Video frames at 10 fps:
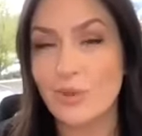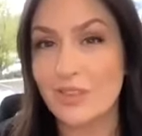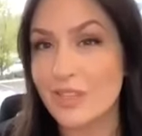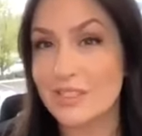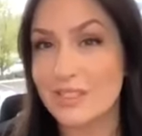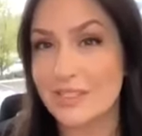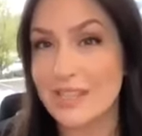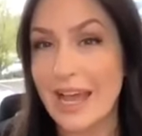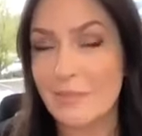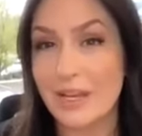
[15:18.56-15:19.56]
these things
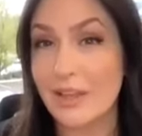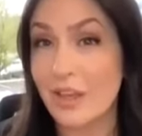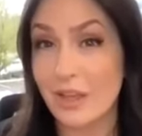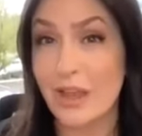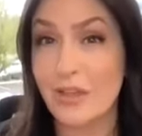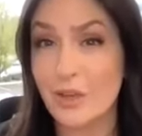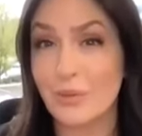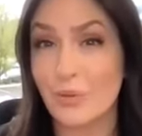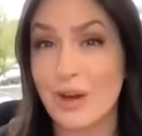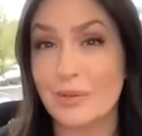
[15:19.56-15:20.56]
happen and
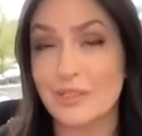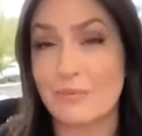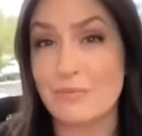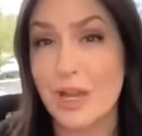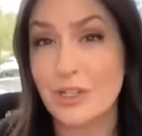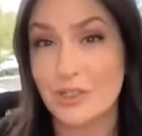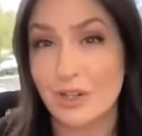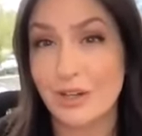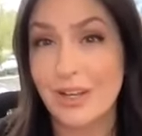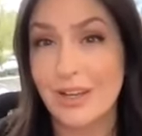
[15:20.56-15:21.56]
that we're able to
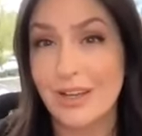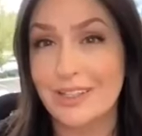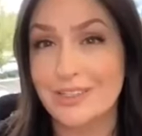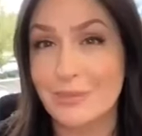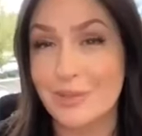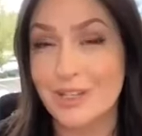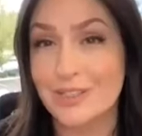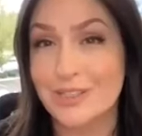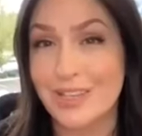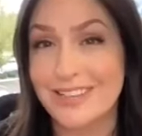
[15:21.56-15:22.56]
measure some of
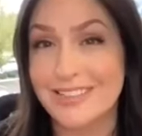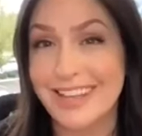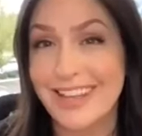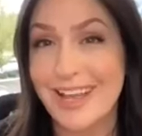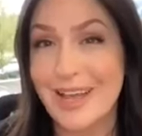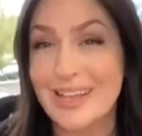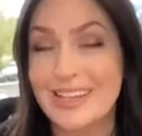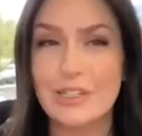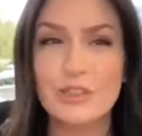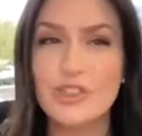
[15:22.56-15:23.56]
these things.
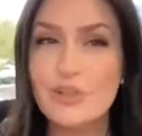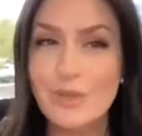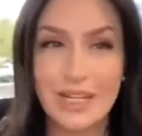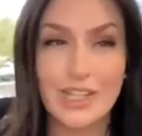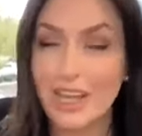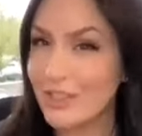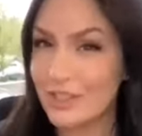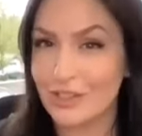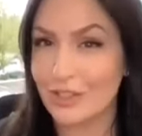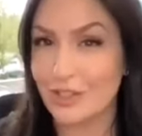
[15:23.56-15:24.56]
And do you mind diving
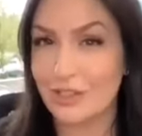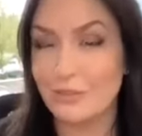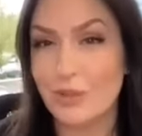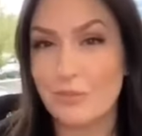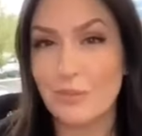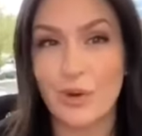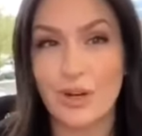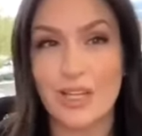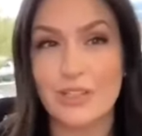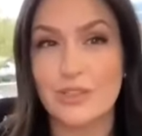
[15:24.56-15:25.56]
just a little bit
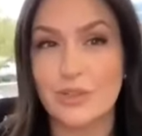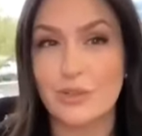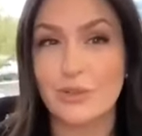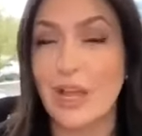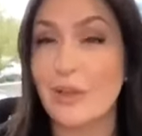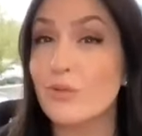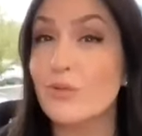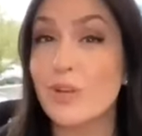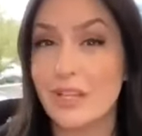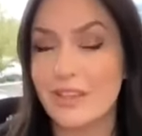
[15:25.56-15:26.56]
more into
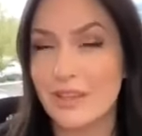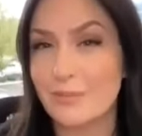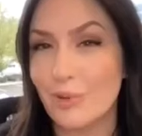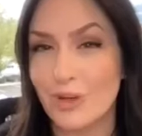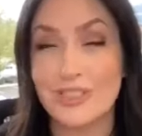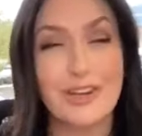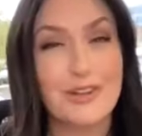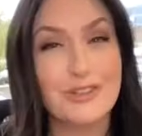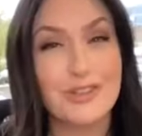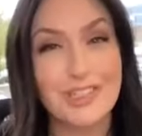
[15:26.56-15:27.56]
really the importance? I know
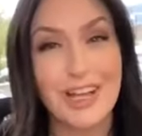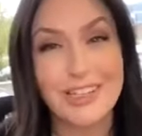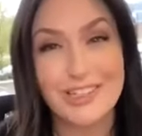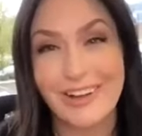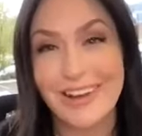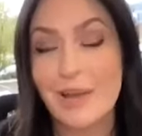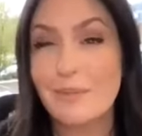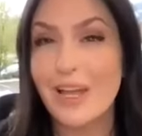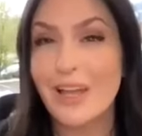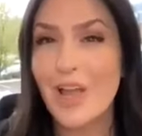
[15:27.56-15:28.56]
you just touched on it,
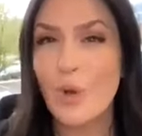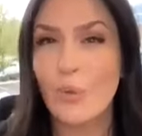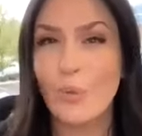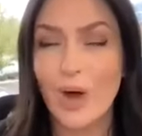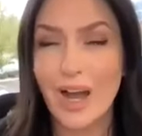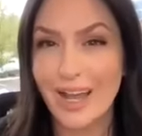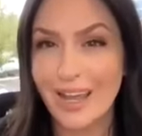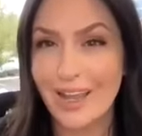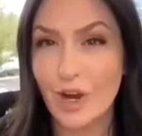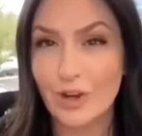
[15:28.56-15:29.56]
but
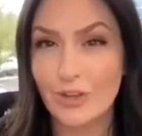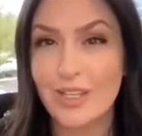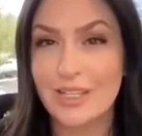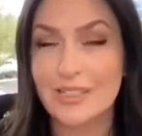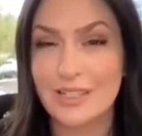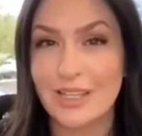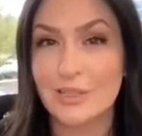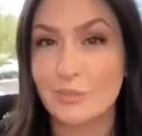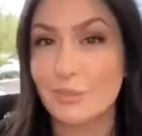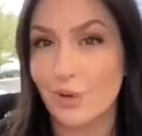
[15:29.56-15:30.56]
why are these
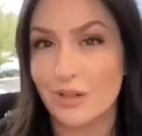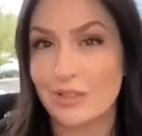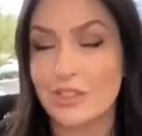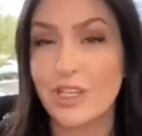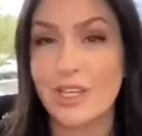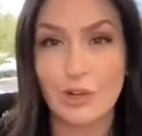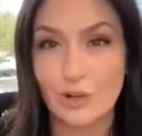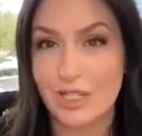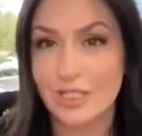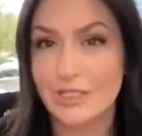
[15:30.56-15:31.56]
things important to
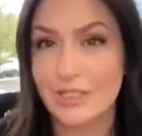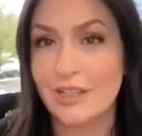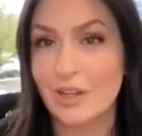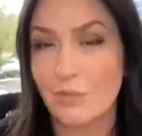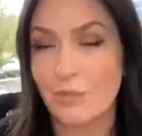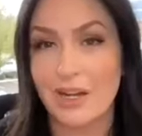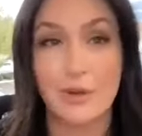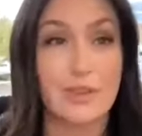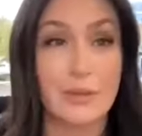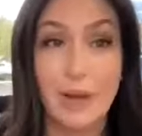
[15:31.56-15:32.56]
increase in our
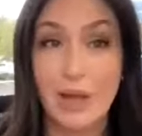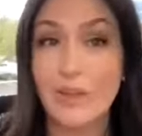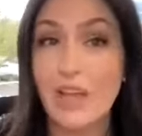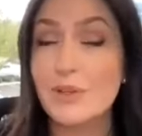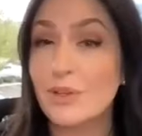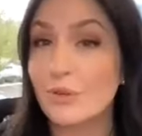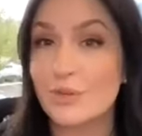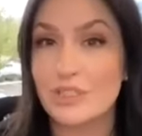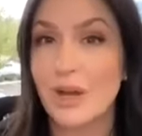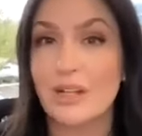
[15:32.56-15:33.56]
body? The biochemical
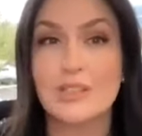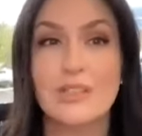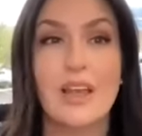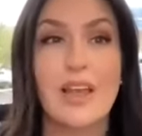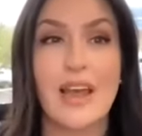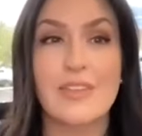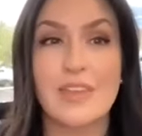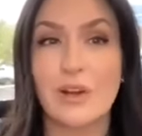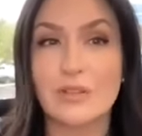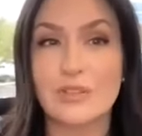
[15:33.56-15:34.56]
response and
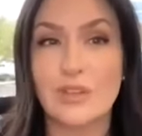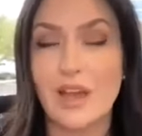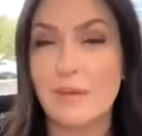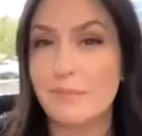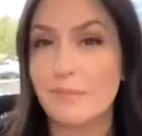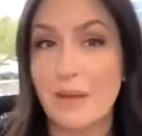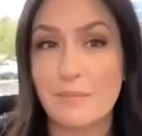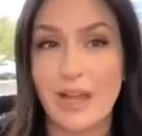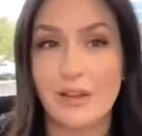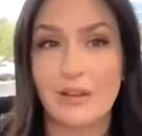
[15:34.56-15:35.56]
then also that
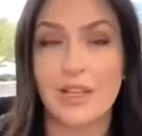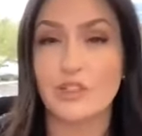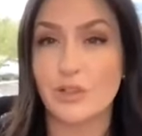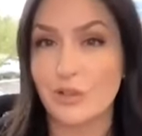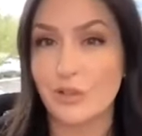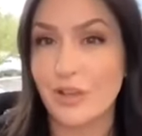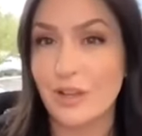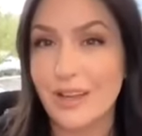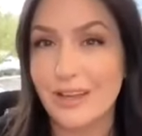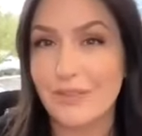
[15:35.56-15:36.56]

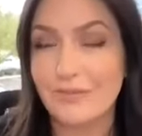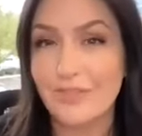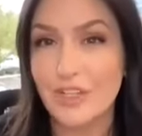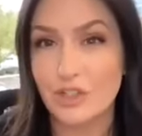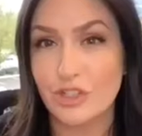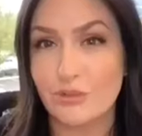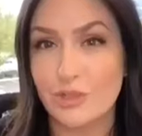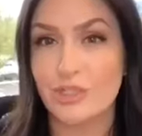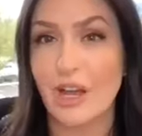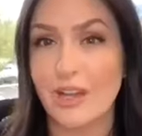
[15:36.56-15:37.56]
bioelectrical feature that you
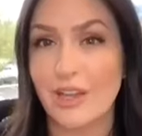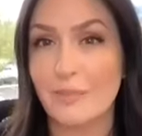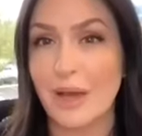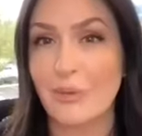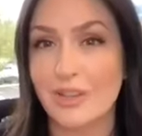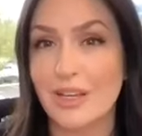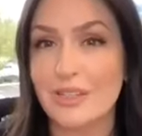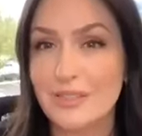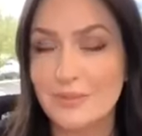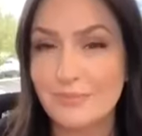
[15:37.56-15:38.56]
were talking about with us.